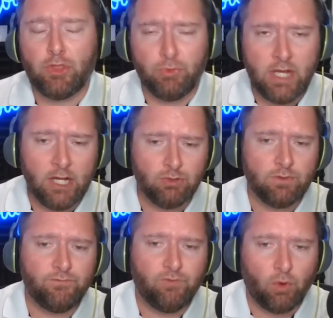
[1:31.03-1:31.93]

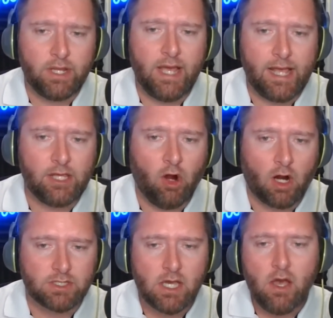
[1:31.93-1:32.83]
348
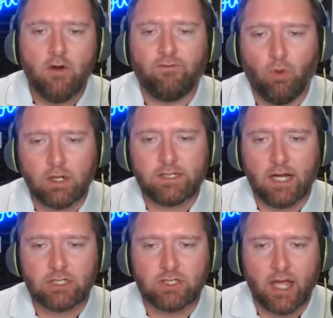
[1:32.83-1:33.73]
yards, four
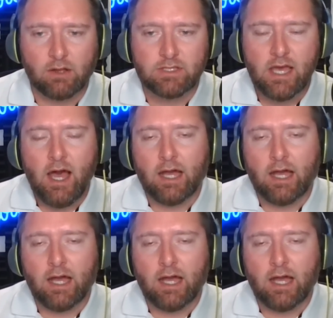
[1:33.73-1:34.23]
touchdowns,